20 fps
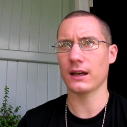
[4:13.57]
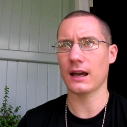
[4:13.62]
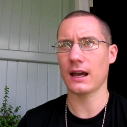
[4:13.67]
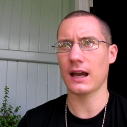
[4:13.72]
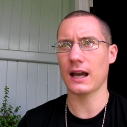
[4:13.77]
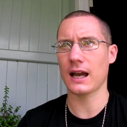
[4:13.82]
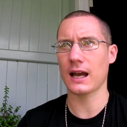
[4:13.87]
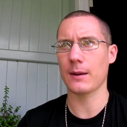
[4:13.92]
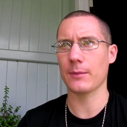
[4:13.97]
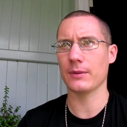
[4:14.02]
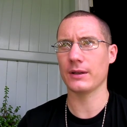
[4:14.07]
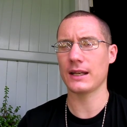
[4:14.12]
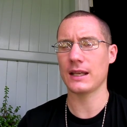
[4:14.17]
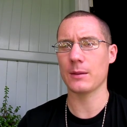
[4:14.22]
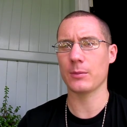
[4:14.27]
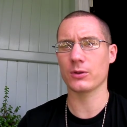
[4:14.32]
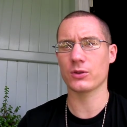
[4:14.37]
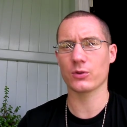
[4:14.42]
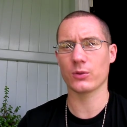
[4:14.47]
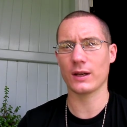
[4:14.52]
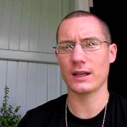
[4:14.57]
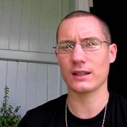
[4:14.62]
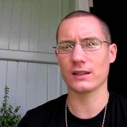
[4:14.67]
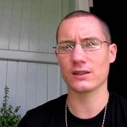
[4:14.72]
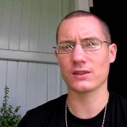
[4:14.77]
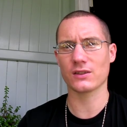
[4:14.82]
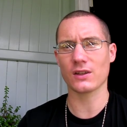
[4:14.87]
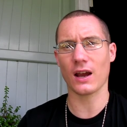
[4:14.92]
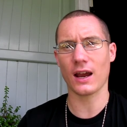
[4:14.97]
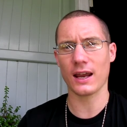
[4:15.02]
a, harmony between
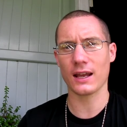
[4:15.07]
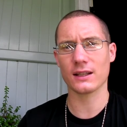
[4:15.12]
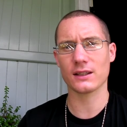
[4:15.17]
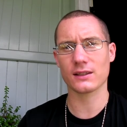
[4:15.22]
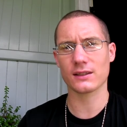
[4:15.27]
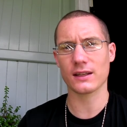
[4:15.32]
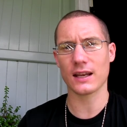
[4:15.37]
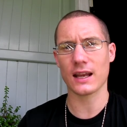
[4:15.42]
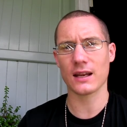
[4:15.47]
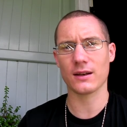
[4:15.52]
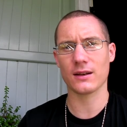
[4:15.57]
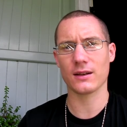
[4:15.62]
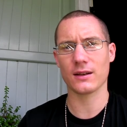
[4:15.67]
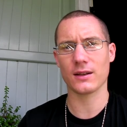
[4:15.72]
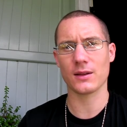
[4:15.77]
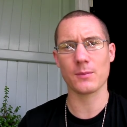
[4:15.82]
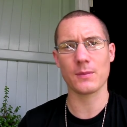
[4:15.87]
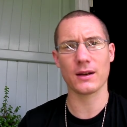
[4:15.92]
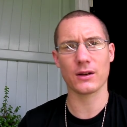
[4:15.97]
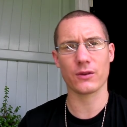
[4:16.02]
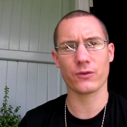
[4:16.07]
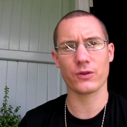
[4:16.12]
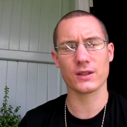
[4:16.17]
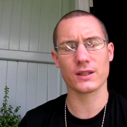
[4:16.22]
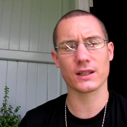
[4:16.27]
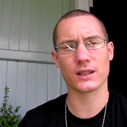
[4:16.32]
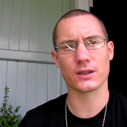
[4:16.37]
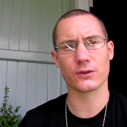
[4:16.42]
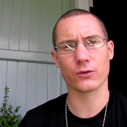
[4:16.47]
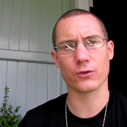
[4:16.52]
science and the
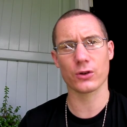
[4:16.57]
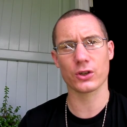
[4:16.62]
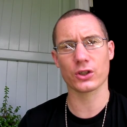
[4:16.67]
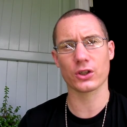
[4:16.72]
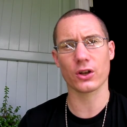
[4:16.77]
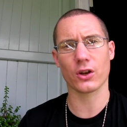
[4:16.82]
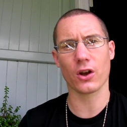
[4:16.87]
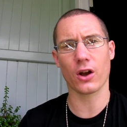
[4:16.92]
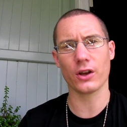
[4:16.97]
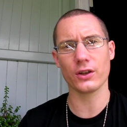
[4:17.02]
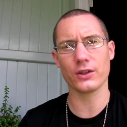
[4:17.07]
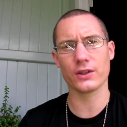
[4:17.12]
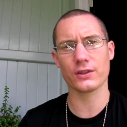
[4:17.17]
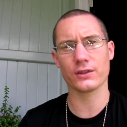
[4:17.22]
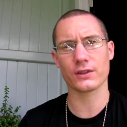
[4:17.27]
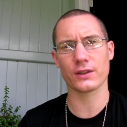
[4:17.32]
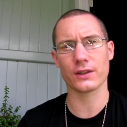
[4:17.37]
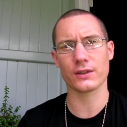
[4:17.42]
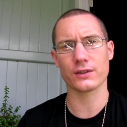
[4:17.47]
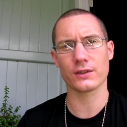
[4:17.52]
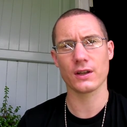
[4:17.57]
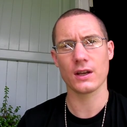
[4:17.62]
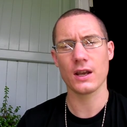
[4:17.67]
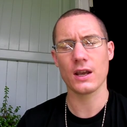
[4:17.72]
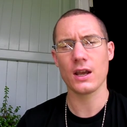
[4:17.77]
metaphysics of Krishna consciousness